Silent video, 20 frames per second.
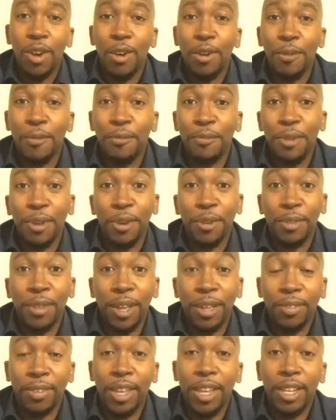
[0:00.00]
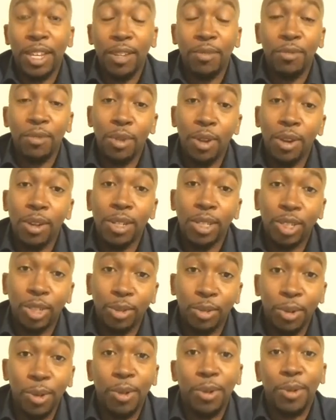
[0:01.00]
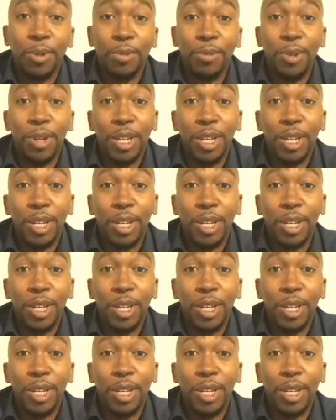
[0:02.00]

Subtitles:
who feel that they get royally screwed